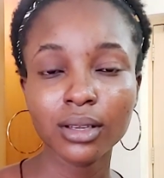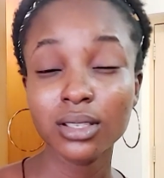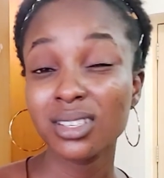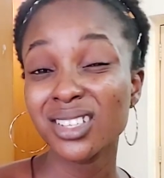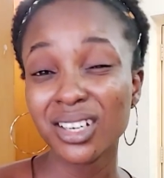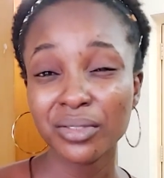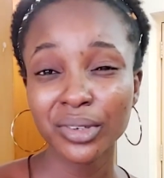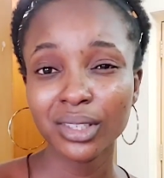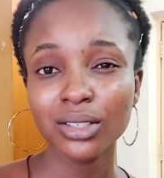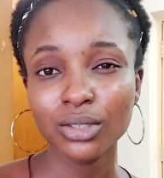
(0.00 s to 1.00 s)
because it's not
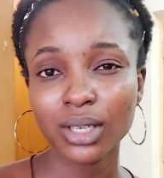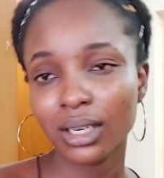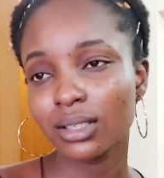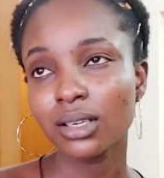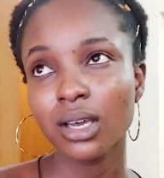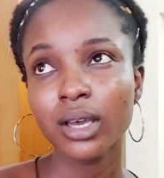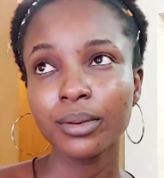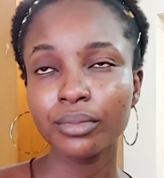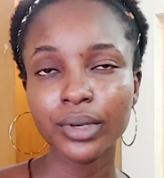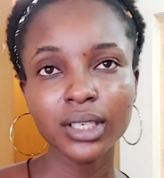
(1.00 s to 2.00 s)
everything you can
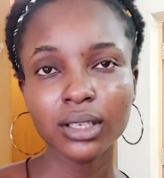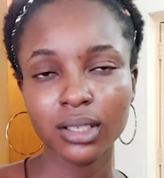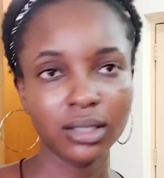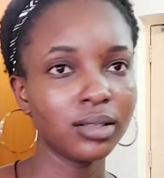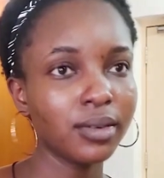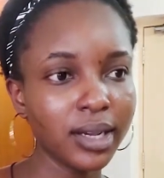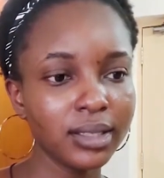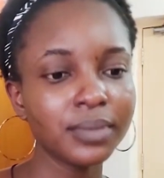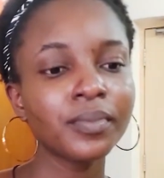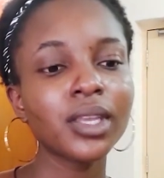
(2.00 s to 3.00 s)
bring in, right?